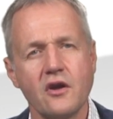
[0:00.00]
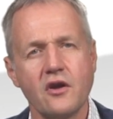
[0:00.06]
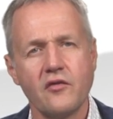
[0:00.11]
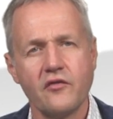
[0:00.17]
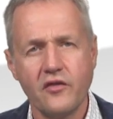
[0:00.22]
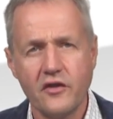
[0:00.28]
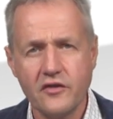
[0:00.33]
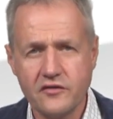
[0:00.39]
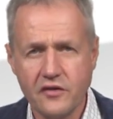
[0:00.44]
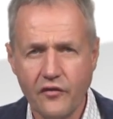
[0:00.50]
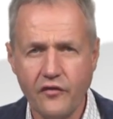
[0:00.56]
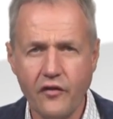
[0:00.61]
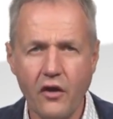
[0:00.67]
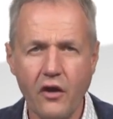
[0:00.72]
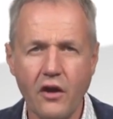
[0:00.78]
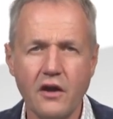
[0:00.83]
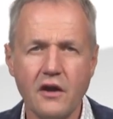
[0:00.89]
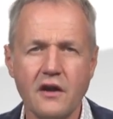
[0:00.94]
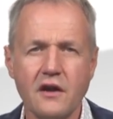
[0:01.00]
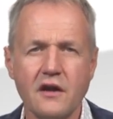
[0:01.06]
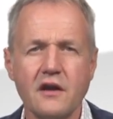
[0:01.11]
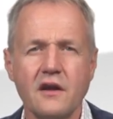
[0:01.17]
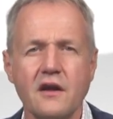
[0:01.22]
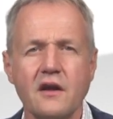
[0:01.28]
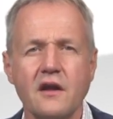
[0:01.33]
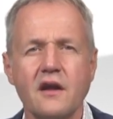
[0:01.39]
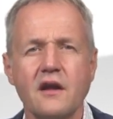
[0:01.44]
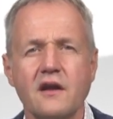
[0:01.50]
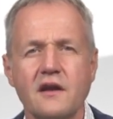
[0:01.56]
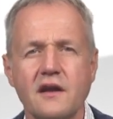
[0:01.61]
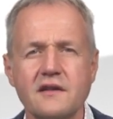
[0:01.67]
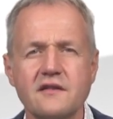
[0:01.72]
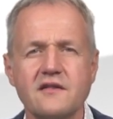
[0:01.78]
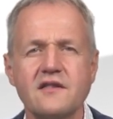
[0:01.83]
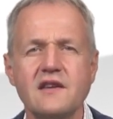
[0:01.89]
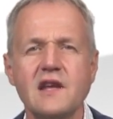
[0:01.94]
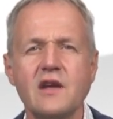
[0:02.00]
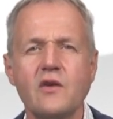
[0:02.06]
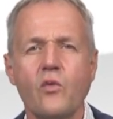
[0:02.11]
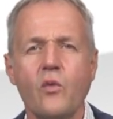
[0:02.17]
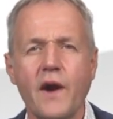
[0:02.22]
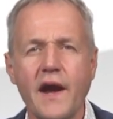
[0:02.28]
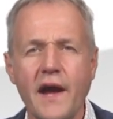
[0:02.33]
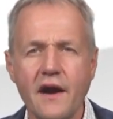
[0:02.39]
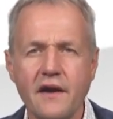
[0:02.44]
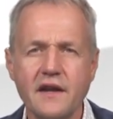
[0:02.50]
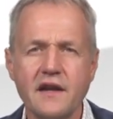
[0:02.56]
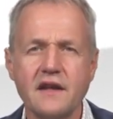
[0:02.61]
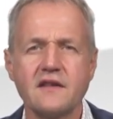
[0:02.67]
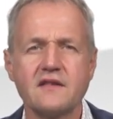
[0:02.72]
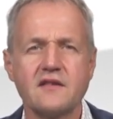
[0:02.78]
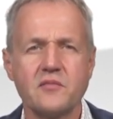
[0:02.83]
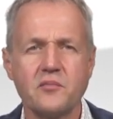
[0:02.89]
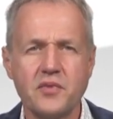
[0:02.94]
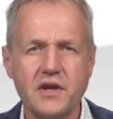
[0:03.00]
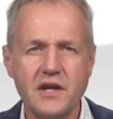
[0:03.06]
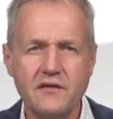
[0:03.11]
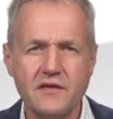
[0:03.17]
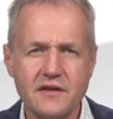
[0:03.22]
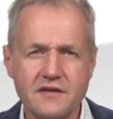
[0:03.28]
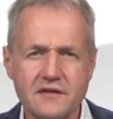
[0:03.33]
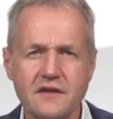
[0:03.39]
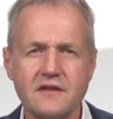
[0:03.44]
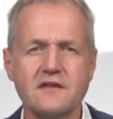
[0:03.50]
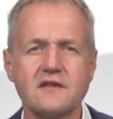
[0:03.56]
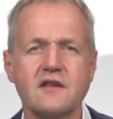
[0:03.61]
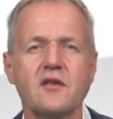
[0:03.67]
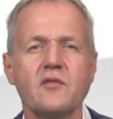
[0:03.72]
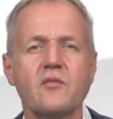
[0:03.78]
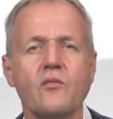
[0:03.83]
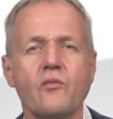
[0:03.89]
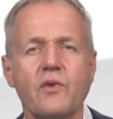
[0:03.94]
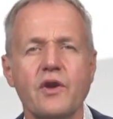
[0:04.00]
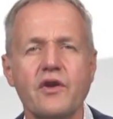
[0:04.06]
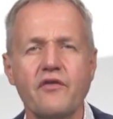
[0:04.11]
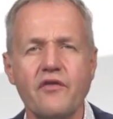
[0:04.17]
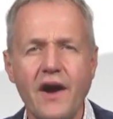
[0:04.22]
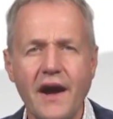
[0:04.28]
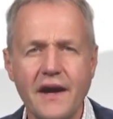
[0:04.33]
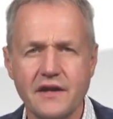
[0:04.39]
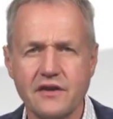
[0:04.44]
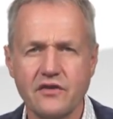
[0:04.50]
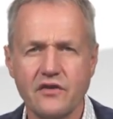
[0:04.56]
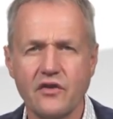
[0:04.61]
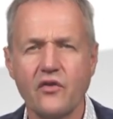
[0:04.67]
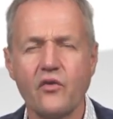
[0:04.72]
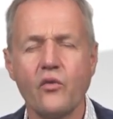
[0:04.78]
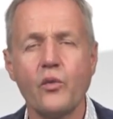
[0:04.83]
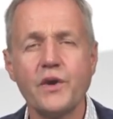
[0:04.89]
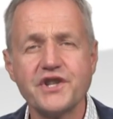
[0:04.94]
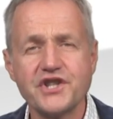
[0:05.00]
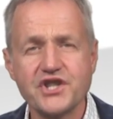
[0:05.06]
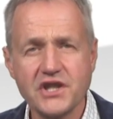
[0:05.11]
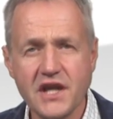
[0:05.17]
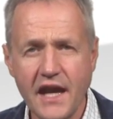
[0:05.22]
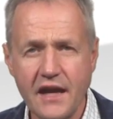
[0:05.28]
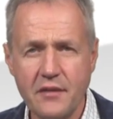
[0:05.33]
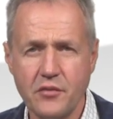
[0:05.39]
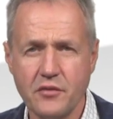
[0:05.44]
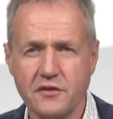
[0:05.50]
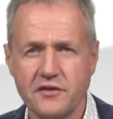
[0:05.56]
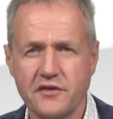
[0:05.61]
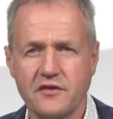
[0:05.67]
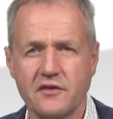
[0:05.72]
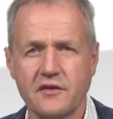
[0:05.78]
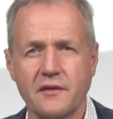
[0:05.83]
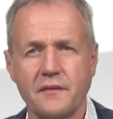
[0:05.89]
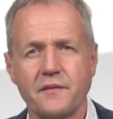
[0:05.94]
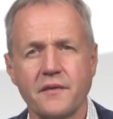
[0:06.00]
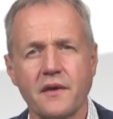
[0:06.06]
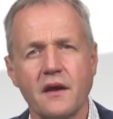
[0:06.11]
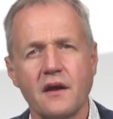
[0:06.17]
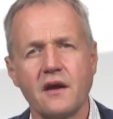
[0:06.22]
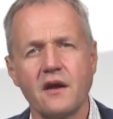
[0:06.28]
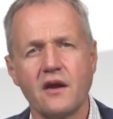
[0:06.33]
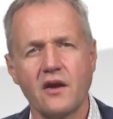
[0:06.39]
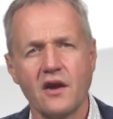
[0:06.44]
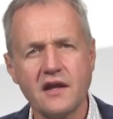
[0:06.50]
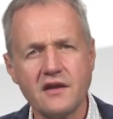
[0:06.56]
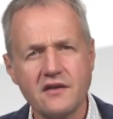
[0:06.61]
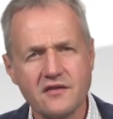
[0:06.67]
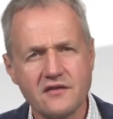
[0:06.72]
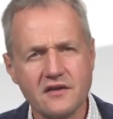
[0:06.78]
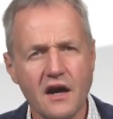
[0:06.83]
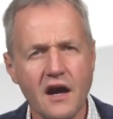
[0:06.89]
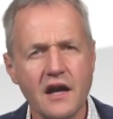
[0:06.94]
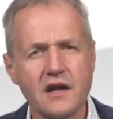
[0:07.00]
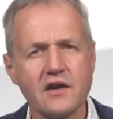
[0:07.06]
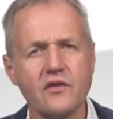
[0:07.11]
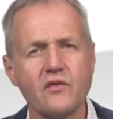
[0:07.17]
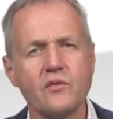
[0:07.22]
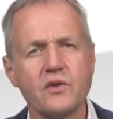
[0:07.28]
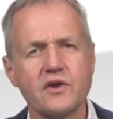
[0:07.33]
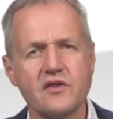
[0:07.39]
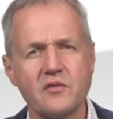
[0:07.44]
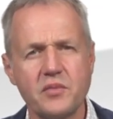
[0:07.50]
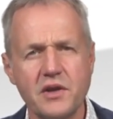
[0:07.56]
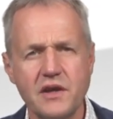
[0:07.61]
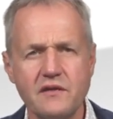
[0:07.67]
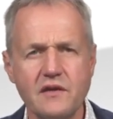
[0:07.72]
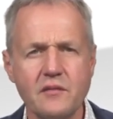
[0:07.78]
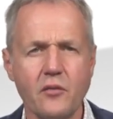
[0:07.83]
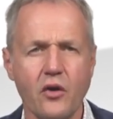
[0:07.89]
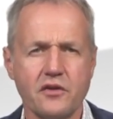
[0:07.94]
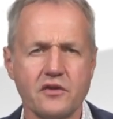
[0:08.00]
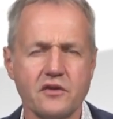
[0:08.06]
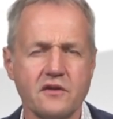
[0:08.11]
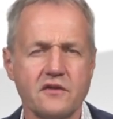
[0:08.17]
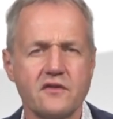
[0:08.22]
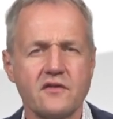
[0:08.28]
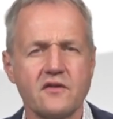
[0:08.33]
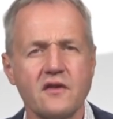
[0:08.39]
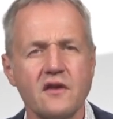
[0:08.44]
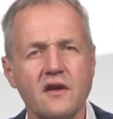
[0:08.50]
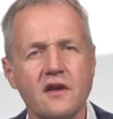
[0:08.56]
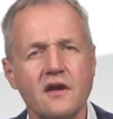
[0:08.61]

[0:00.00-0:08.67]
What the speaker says: First of all, let's see where in the PV system we find which cables. Let's start with the PV modules.